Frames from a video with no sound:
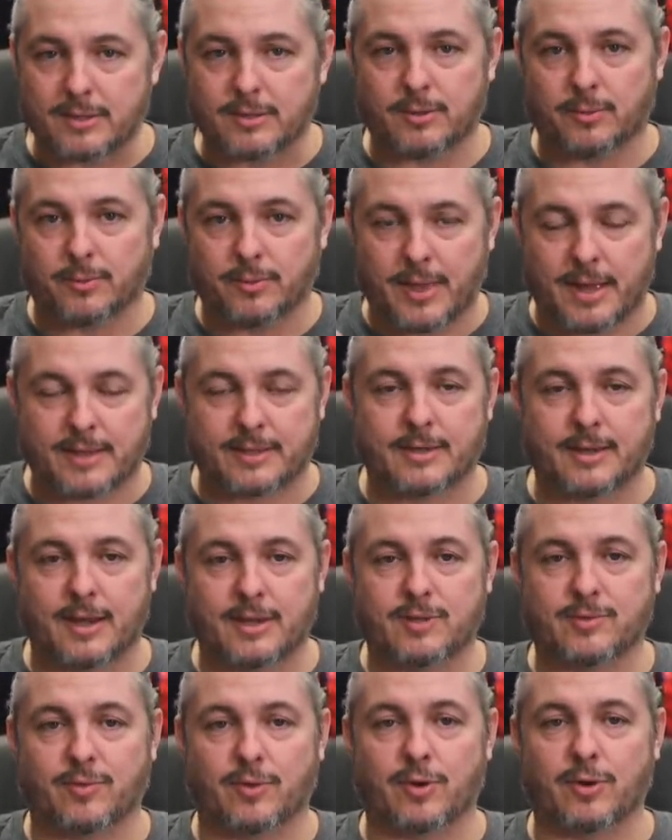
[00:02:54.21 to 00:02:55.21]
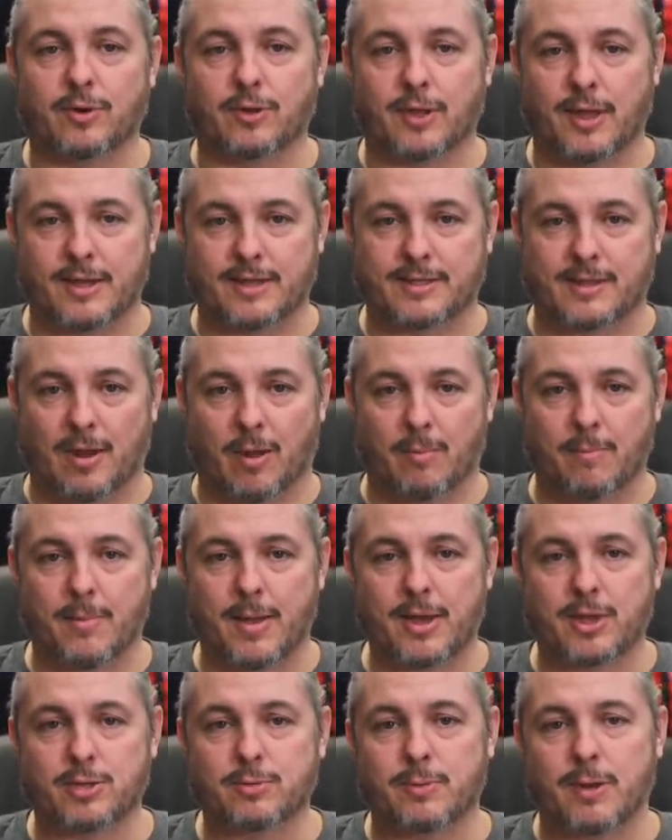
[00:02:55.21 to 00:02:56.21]
So that's nice for lights out
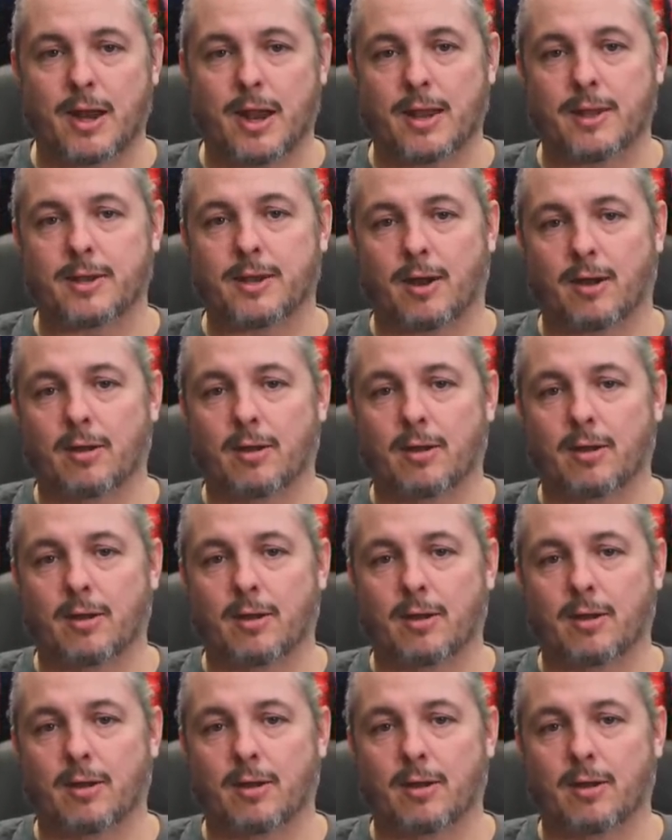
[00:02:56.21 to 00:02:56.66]
management on there.